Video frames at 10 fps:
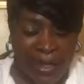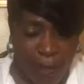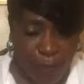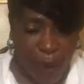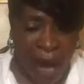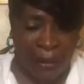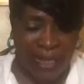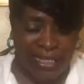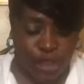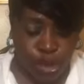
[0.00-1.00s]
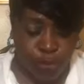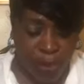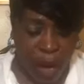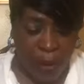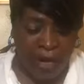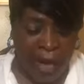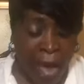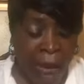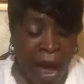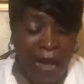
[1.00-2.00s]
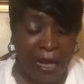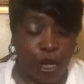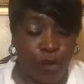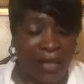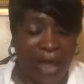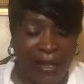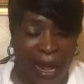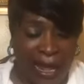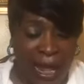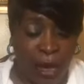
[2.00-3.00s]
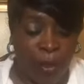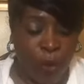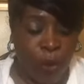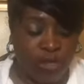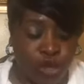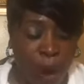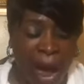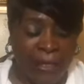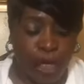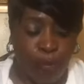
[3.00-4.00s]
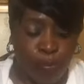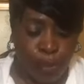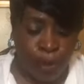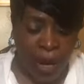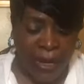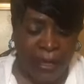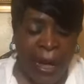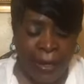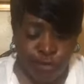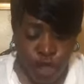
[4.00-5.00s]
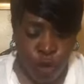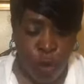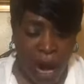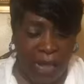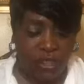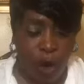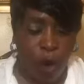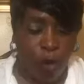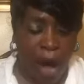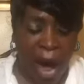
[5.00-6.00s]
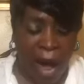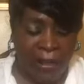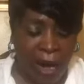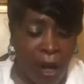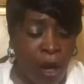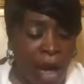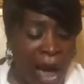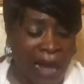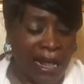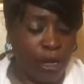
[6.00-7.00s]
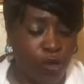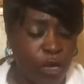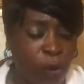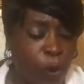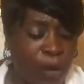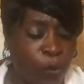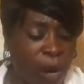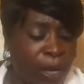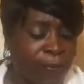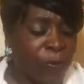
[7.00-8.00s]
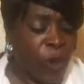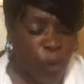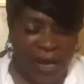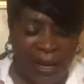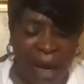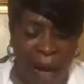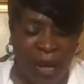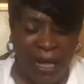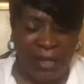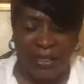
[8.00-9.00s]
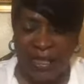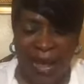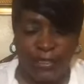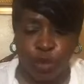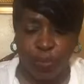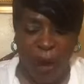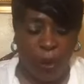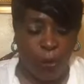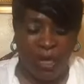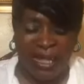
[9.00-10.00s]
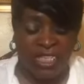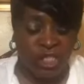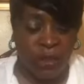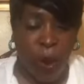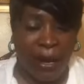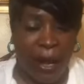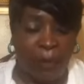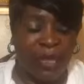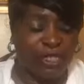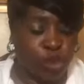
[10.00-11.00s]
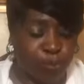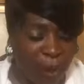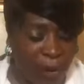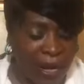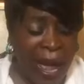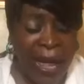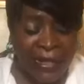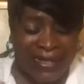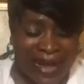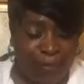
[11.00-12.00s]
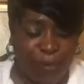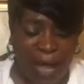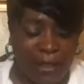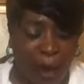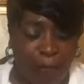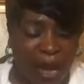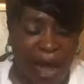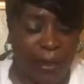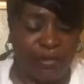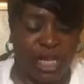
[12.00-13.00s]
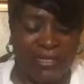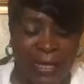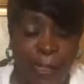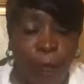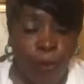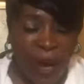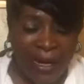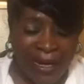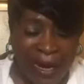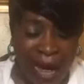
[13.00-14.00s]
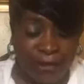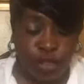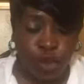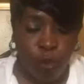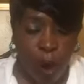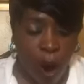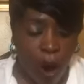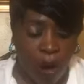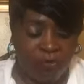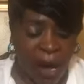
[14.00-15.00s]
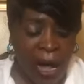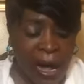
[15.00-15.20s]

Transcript: debunk the spirit, hallelujah, that the enemy will try to bring to us, oh God. Hallelujah. We we we come against that spirit with the sword of the spirit dipped in the blood of Jesus. We cut you off